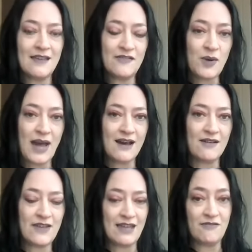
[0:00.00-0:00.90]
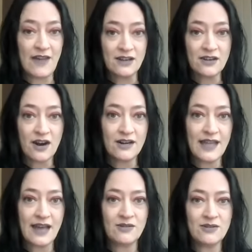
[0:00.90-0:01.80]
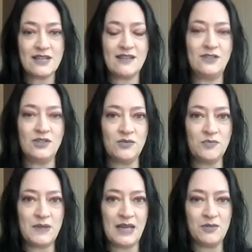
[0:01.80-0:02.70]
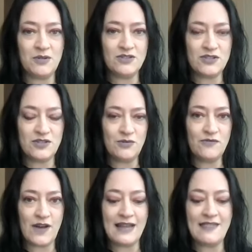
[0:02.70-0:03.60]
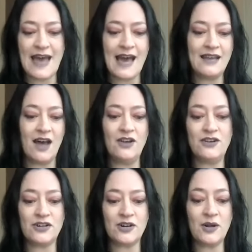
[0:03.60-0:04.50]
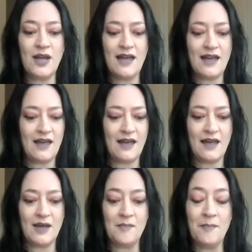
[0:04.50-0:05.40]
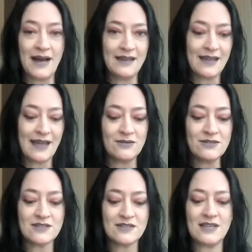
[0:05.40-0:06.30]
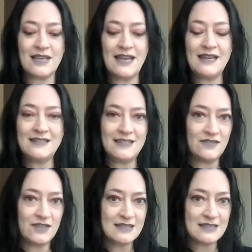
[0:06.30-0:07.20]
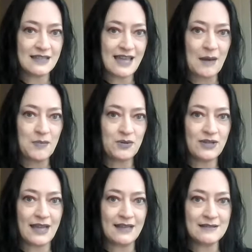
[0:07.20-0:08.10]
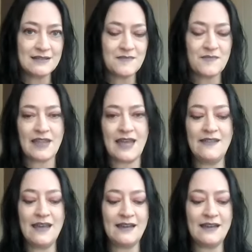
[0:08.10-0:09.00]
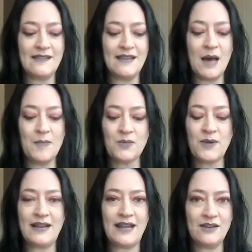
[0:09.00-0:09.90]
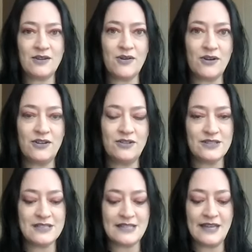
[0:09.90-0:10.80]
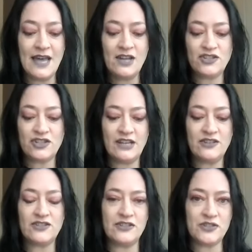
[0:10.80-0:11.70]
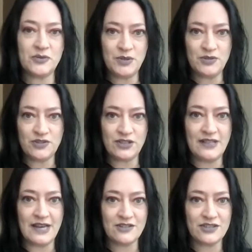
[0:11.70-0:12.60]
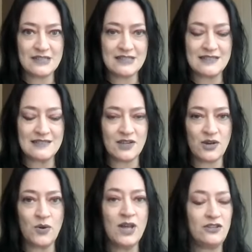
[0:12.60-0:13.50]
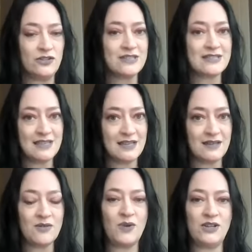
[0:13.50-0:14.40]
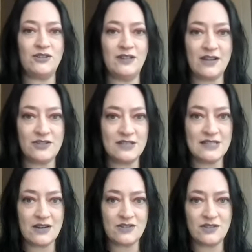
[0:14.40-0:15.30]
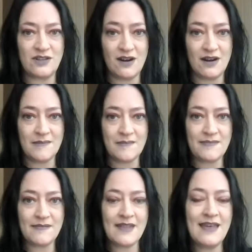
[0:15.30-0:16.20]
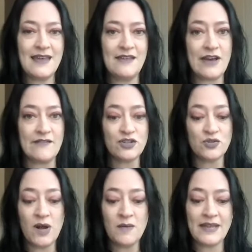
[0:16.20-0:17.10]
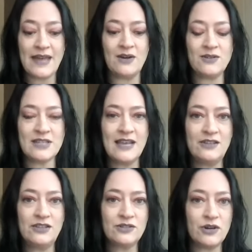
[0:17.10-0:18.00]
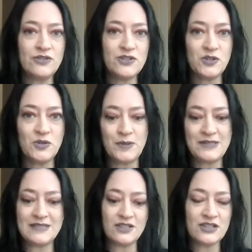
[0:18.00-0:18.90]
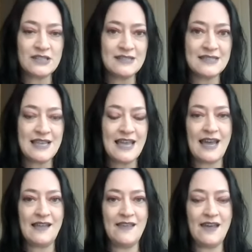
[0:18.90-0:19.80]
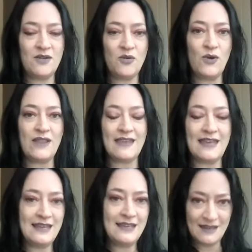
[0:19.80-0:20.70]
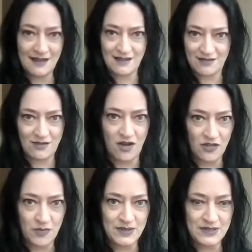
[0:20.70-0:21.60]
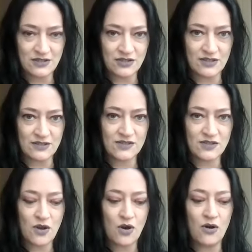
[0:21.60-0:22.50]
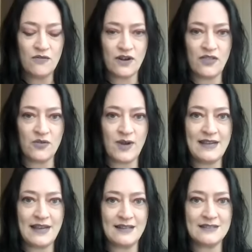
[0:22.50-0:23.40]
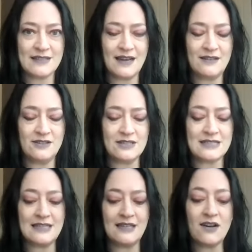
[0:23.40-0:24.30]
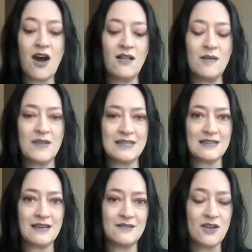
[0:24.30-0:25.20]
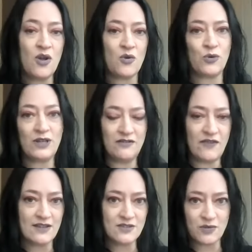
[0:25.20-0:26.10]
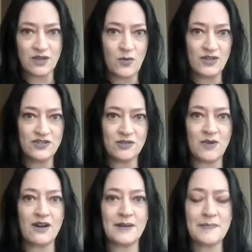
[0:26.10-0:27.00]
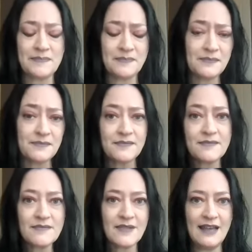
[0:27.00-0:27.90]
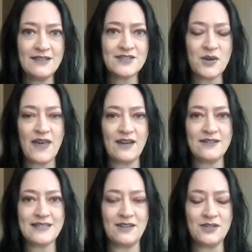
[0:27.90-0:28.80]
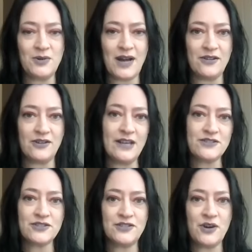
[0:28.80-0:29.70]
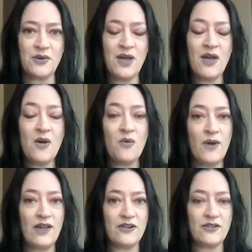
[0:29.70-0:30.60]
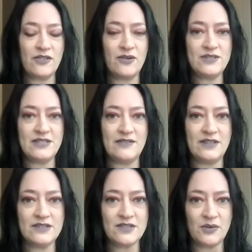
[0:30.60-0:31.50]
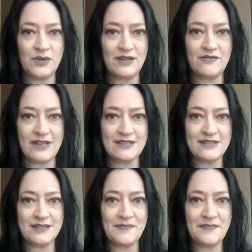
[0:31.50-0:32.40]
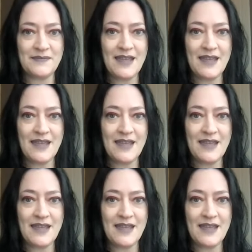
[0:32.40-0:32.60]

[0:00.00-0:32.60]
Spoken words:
If you have a Vanguard account, you'll be able to find that under My Accounts, Dividends and Capital Gains. And then in the upper right-hand corner, you'll see Change Distribution Elections. And so you'll see what your elections actually are. If you have a Schwab account, you'll go to Positions, and then within all the positions over on the right-hand side, you'll see a column that says Reinvest with a question mark. And so that'll tell you either yes or no whether those dividends are reinvested.